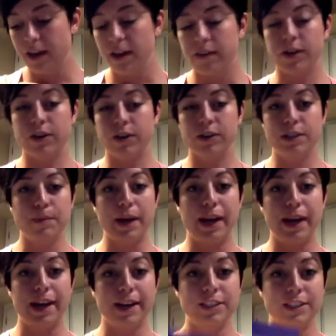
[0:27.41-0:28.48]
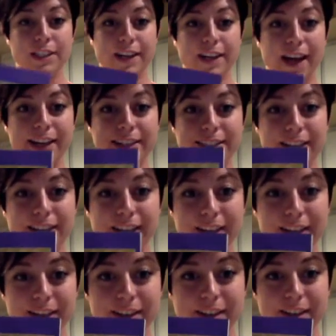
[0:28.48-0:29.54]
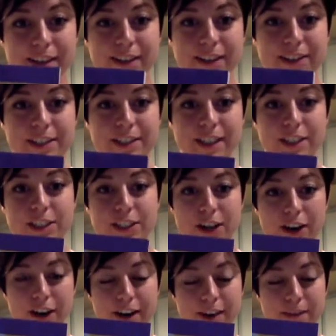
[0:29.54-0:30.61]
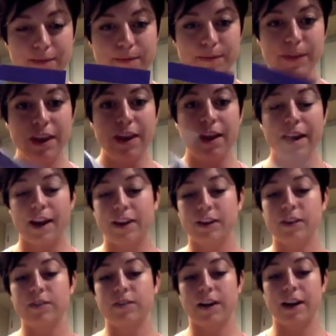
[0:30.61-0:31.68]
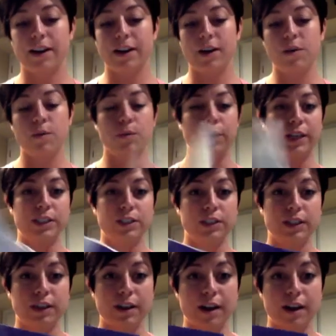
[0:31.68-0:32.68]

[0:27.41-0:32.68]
If you go to page 19, you'll see the chart and you'll find out which